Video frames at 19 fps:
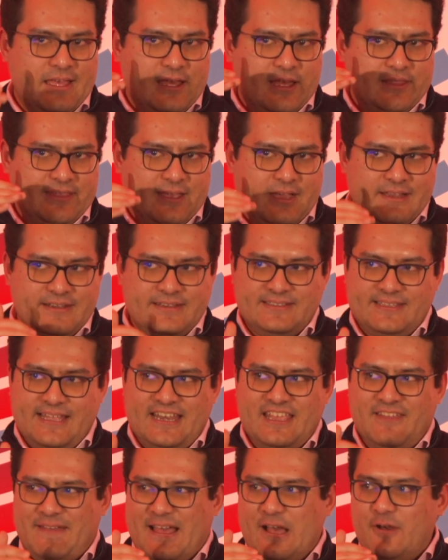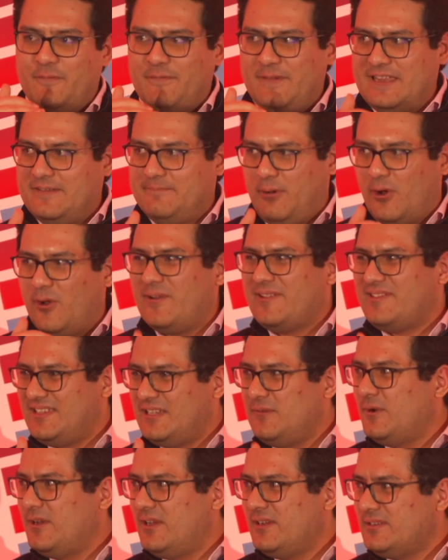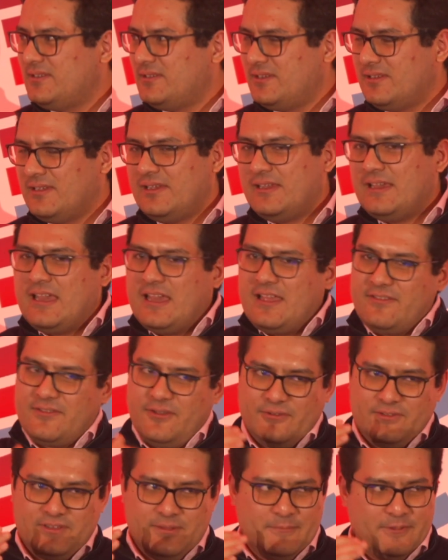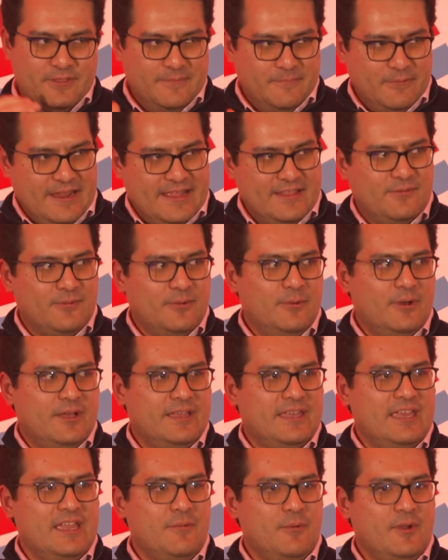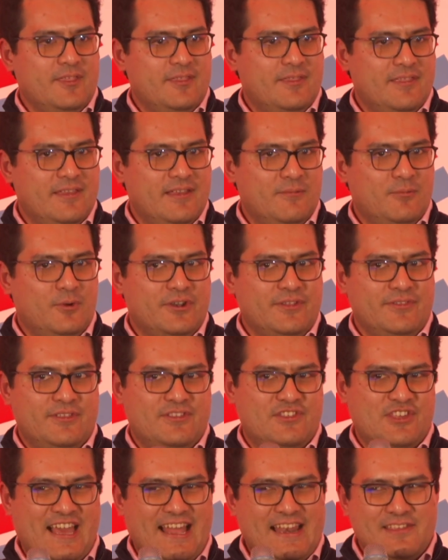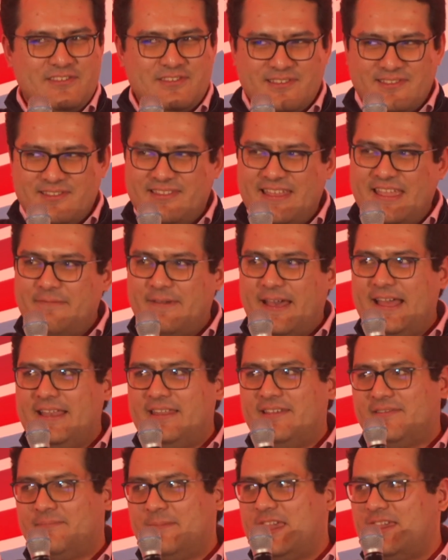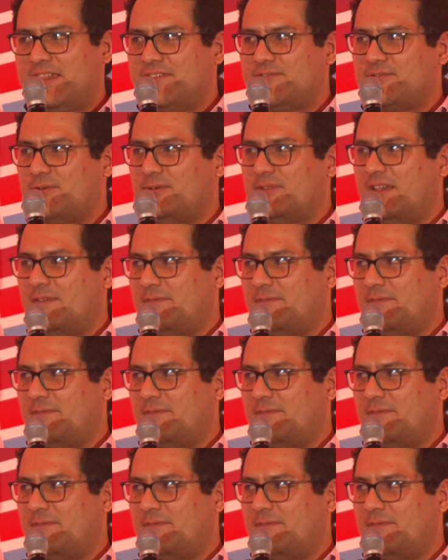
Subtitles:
the understanding of how feed policy works. So some of the brands we're working with, one of the challenges they've had is making sure their